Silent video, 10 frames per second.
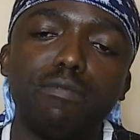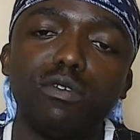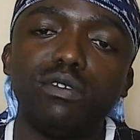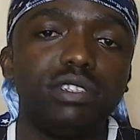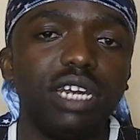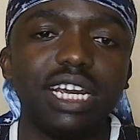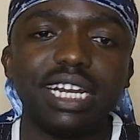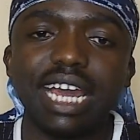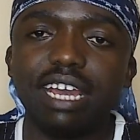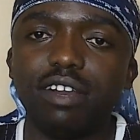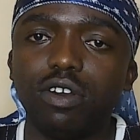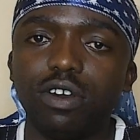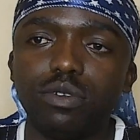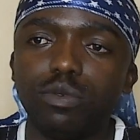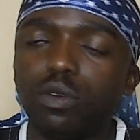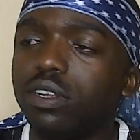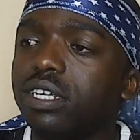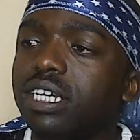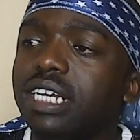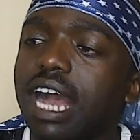who drink like hot water,
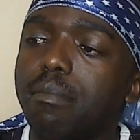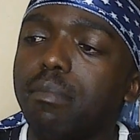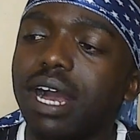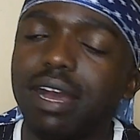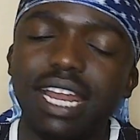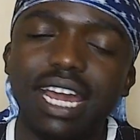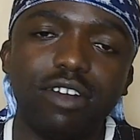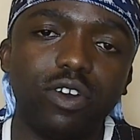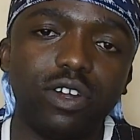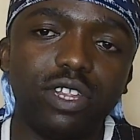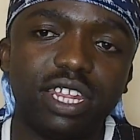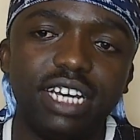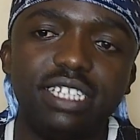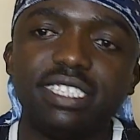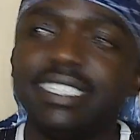like hot things.